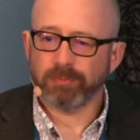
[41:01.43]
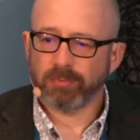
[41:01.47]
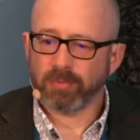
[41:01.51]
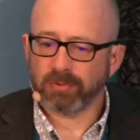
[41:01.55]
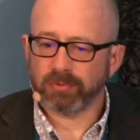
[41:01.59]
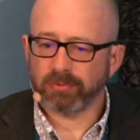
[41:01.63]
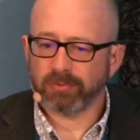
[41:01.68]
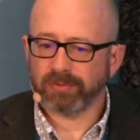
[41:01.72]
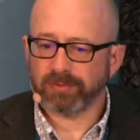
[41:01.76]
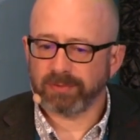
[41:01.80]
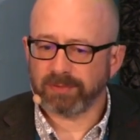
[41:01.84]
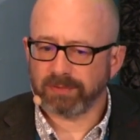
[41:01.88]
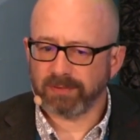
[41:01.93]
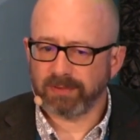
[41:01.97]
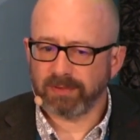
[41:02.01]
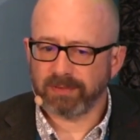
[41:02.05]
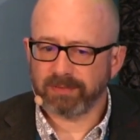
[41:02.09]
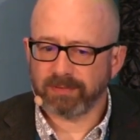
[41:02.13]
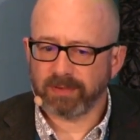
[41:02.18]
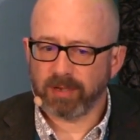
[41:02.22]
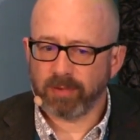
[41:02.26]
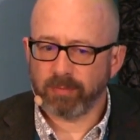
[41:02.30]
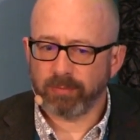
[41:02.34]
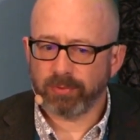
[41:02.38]
models, as an
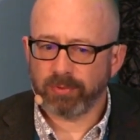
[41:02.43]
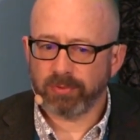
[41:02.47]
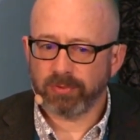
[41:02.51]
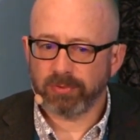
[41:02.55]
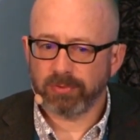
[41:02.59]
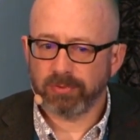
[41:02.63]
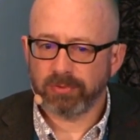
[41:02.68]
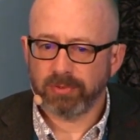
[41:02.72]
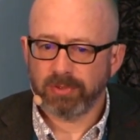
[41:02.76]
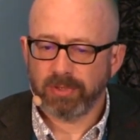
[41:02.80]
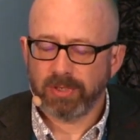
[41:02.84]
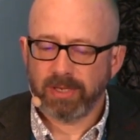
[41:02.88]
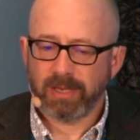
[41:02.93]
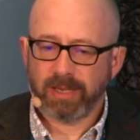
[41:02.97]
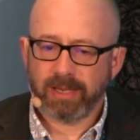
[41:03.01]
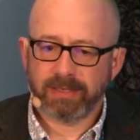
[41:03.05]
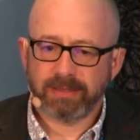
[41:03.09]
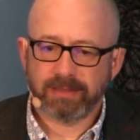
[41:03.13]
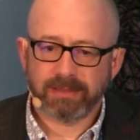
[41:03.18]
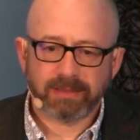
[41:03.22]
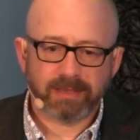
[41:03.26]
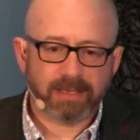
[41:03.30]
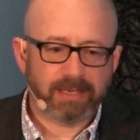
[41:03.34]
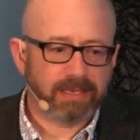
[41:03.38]
example,
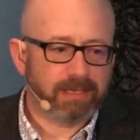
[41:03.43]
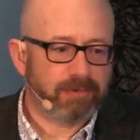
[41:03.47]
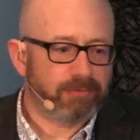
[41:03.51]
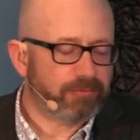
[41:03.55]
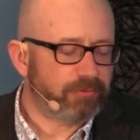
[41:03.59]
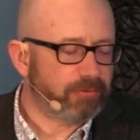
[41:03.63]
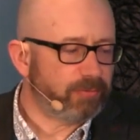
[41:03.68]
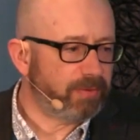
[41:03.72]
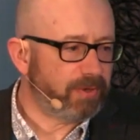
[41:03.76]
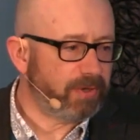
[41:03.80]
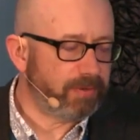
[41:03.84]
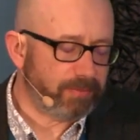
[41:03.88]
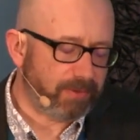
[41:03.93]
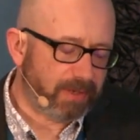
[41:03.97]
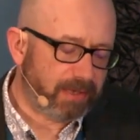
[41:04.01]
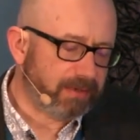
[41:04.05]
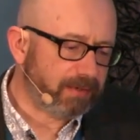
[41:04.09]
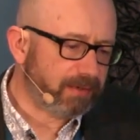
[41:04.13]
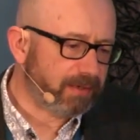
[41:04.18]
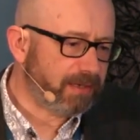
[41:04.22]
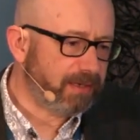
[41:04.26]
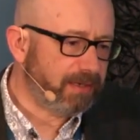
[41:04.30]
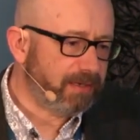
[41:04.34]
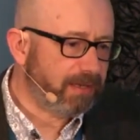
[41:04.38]
and key, and,
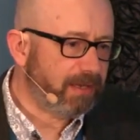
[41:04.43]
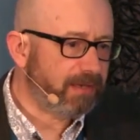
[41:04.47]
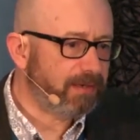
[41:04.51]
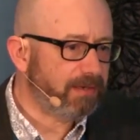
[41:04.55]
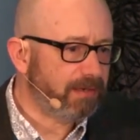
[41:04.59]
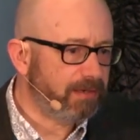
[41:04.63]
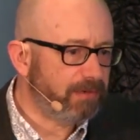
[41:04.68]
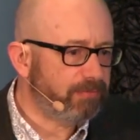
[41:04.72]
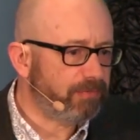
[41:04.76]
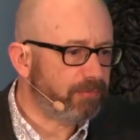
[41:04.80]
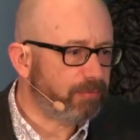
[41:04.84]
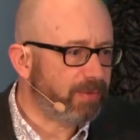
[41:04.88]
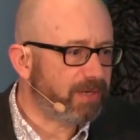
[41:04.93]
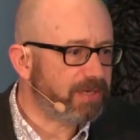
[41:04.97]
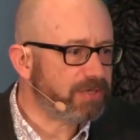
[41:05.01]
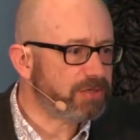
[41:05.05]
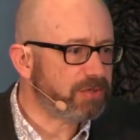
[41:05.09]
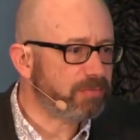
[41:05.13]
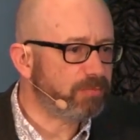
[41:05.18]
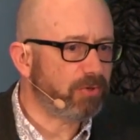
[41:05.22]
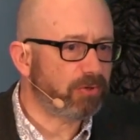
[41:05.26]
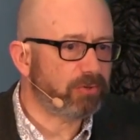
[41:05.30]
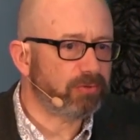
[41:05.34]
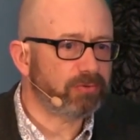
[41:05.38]
and key
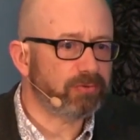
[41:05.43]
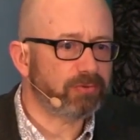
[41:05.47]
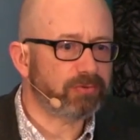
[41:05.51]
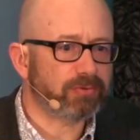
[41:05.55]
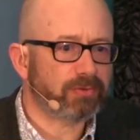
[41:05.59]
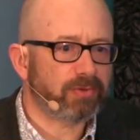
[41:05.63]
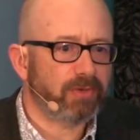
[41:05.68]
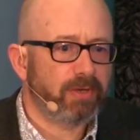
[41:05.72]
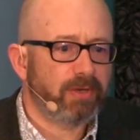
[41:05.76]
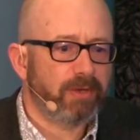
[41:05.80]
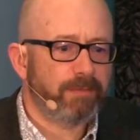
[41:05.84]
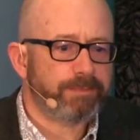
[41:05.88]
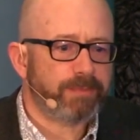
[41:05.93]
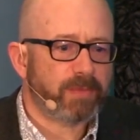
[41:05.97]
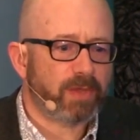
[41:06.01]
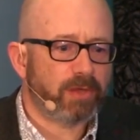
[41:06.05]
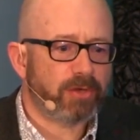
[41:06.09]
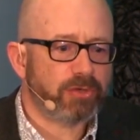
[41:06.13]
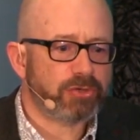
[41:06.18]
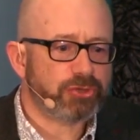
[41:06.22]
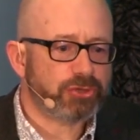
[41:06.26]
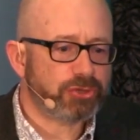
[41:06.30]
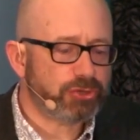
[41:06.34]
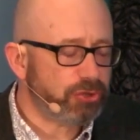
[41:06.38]
information models uh,
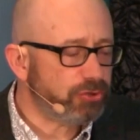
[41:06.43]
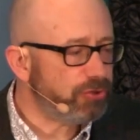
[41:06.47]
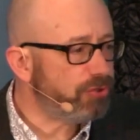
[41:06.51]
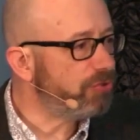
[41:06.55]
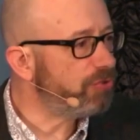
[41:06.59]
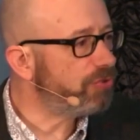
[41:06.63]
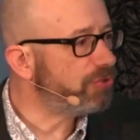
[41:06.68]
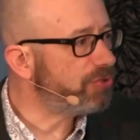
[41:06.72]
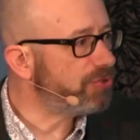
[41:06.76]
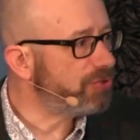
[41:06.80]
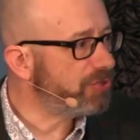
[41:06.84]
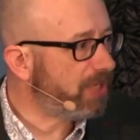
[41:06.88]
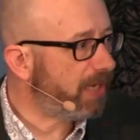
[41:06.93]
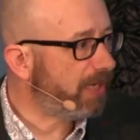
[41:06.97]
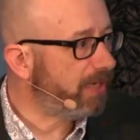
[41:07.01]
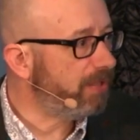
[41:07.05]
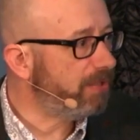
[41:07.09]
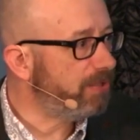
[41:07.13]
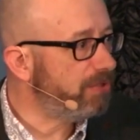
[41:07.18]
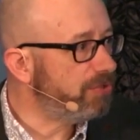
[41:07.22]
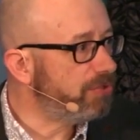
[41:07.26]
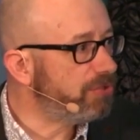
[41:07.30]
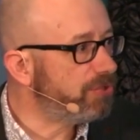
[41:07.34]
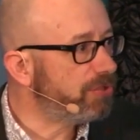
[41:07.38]
shouldn't
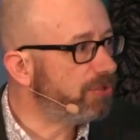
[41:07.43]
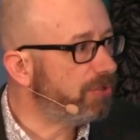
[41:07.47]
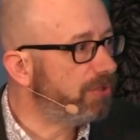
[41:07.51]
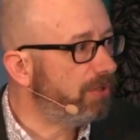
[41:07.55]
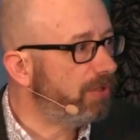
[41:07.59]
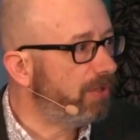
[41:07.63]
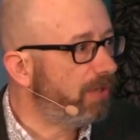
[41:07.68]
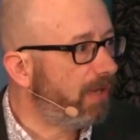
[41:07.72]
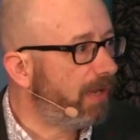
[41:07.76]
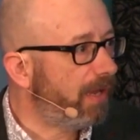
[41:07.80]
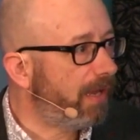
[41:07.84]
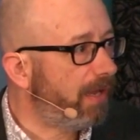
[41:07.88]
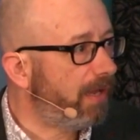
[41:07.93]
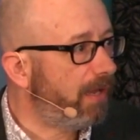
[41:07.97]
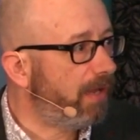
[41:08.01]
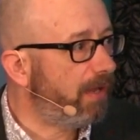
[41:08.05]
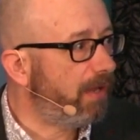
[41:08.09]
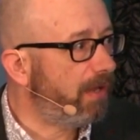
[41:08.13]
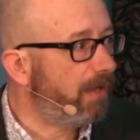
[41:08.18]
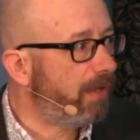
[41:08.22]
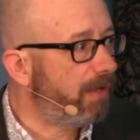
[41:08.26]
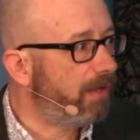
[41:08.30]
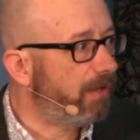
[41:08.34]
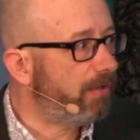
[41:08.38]
change
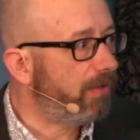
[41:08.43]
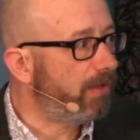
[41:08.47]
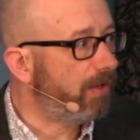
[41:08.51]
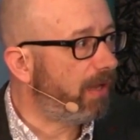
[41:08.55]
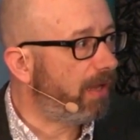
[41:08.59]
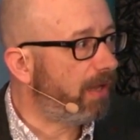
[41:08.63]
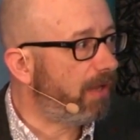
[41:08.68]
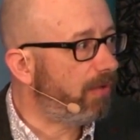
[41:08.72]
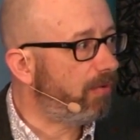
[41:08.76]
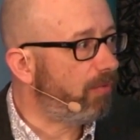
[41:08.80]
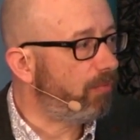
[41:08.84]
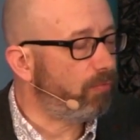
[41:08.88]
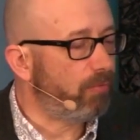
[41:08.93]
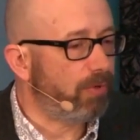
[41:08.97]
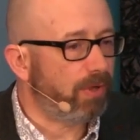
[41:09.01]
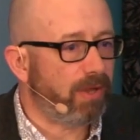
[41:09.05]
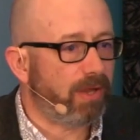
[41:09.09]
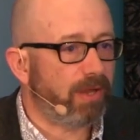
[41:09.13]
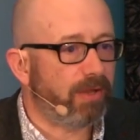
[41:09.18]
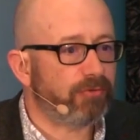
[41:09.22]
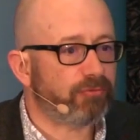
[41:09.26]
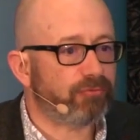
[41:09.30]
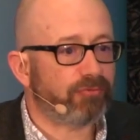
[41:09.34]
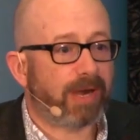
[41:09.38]
uh,
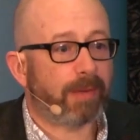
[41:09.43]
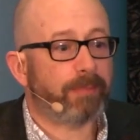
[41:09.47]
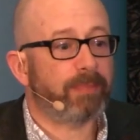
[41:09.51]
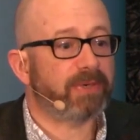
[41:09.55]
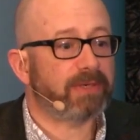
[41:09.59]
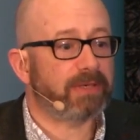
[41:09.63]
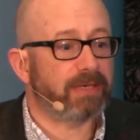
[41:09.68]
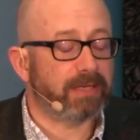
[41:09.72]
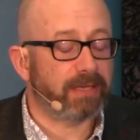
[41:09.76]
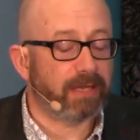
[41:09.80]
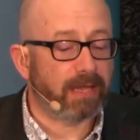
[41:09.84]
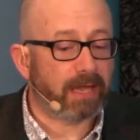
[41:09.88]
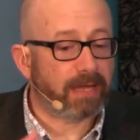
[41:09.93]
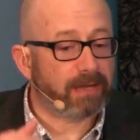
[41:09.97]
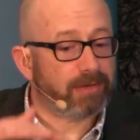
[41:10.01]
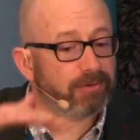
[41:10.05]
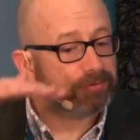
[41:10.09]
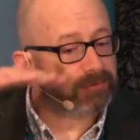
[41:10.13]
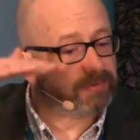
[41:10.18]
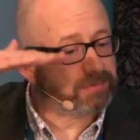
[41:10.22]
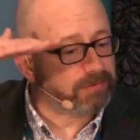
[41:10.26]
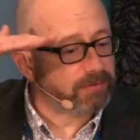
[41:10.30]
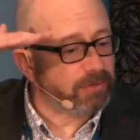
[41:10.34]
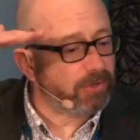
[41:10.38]
as rapidly at a
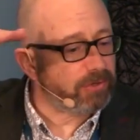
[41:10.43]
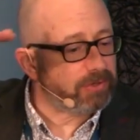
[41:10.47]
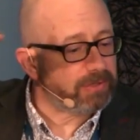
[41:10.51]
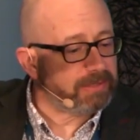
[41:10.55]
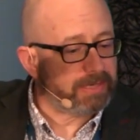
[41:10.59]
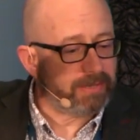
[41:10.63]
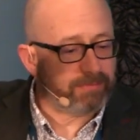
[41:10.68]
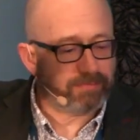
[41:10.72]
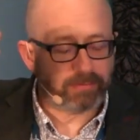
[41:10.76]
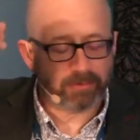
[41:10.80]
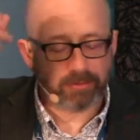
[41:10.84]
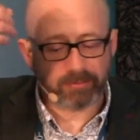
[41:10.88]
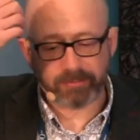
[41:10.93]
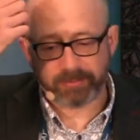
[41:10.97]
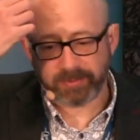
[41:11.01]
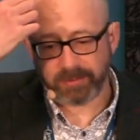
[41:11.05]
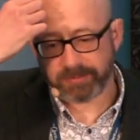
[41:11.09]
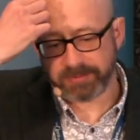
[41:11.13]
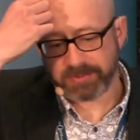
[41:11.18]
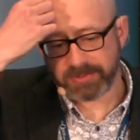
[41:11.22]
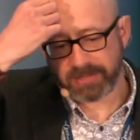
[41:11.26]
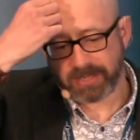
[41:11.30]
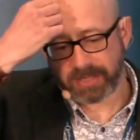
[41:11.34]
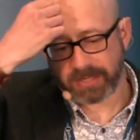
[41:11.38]
certain level of
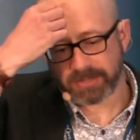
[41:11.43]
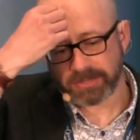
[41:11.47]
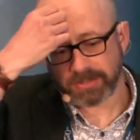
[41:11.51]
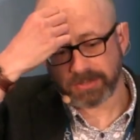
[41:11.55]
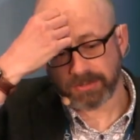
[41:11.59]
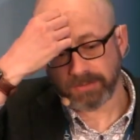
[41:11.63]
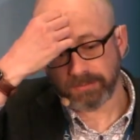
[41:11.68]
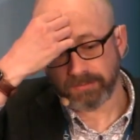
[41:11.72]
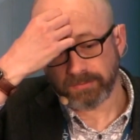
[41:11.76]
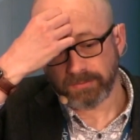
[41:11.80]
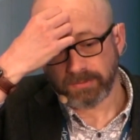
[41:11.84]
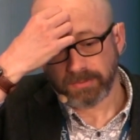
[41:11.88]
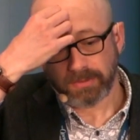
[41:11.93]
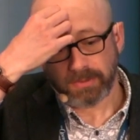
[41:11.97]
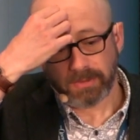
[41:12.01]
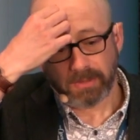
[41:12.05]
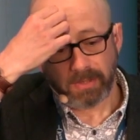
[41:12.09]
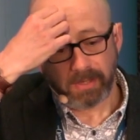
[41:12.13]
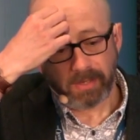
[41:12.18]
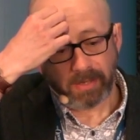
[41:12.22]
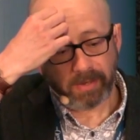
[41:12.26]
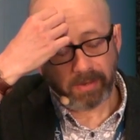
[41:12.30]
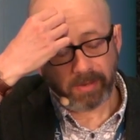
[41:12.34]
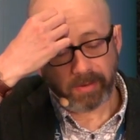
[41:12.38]
abstraction.
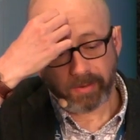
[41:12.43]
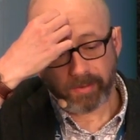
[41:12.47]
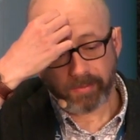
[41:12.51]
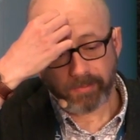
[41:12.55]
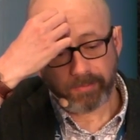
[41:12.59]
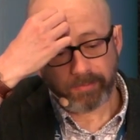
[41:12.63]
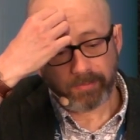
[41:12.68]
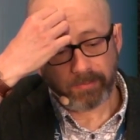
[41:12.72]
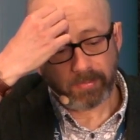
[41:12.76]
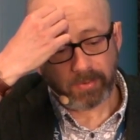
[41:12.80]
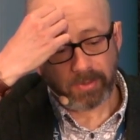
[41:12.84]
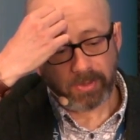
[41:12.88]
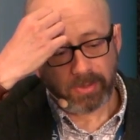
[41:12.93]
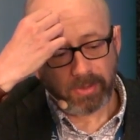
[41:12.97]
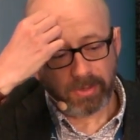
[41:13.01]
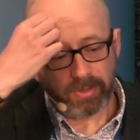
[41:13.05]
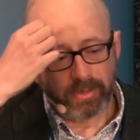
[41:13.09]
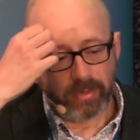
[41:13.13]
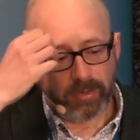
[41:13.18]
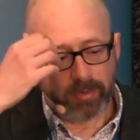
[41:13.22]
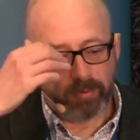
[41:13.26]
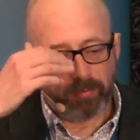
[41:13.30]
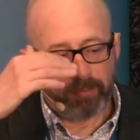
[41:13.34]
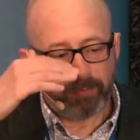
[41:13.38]
Um,
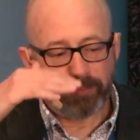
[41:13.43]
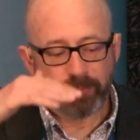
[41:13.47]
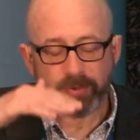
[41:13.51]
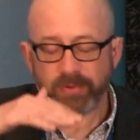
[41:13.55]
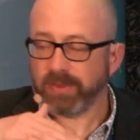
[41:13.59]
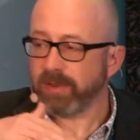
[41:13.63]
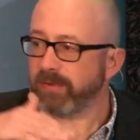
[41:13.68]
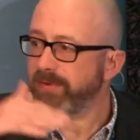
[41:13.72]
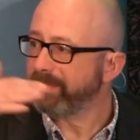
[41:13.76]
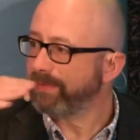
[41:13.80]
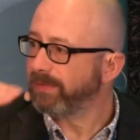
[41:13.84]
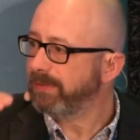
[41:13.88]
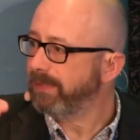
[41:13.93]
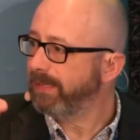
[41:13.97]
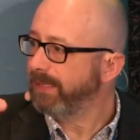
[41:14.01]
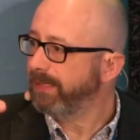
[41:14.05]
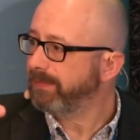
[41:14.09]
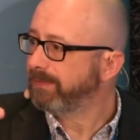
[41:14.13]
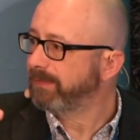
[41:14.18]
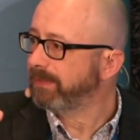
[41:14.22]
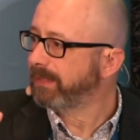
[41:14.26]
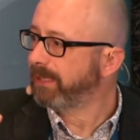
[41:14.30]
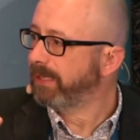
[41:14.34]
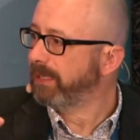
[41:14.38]
but there is a
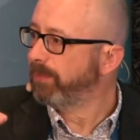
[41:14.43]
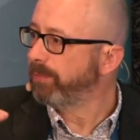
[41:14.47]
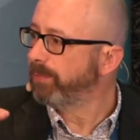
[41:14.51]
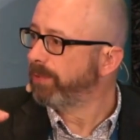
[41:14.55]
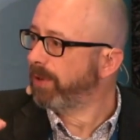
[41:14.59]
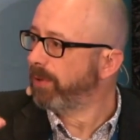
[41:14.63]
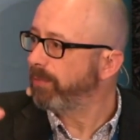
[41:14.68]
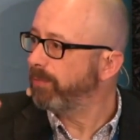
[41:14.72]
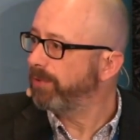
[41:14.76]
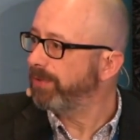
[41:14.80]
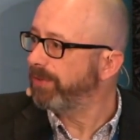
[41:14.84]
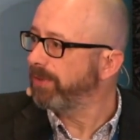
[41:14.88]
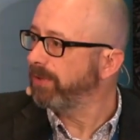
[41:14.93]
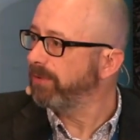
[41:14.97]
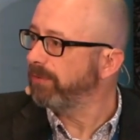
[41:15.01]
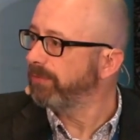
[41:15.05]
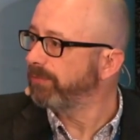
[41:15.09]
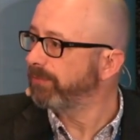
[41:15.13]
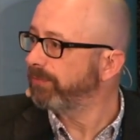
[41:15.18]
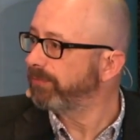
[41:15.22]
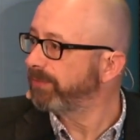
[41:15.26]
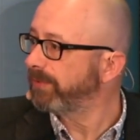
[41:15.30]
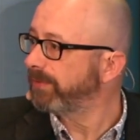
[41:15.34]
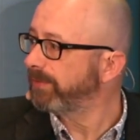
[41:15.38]
need to keep up with
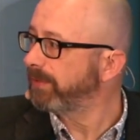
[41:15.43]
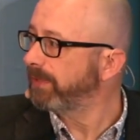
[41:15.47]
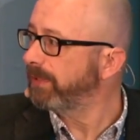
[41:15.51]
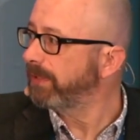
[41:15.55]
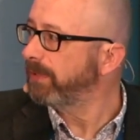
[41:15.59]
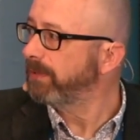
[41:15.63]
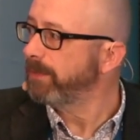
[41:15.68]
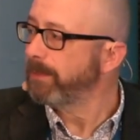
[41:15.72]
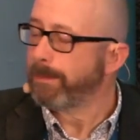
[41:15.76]
those, obviously.